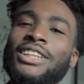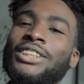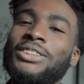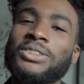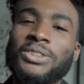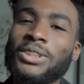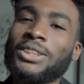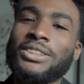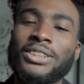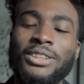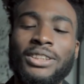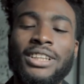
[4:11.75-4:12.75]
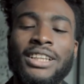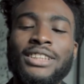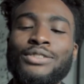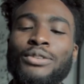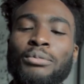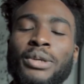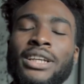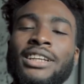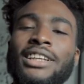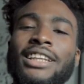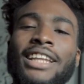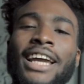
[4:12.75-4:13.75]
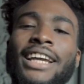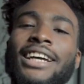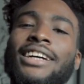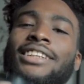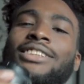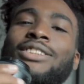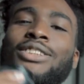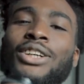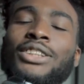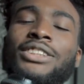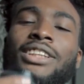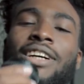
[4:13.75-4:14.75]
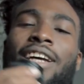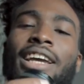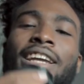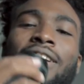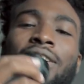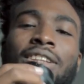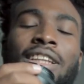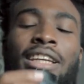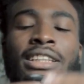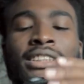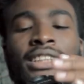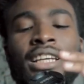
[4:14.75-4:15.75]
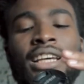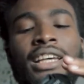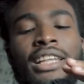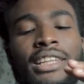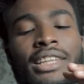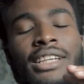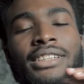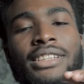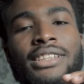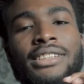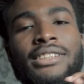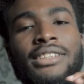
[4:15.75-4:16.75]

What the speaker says: such a good lens for me. Like such a good lens. This is